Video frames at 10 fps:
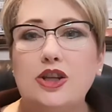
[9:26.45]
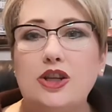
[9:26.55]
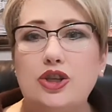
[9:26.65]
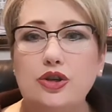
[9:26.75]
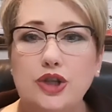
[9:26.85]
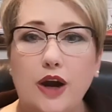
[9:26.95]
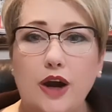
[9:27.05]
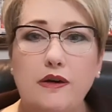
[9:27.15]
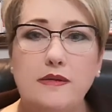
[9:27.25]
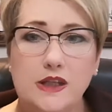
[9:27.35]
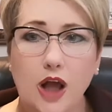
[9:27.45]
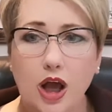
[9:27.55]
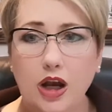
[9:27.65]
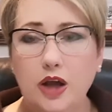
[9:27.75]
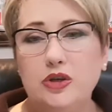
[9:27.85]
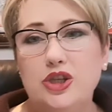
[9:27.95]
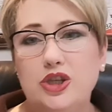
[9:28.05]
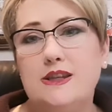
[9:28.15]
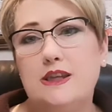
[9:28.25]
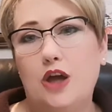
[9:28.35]
to Dharamsala, which
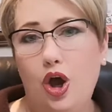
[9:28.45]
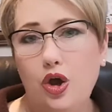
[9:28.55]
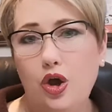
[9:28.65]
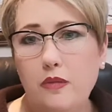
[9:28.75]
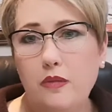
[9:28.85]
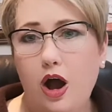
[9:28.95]
is the home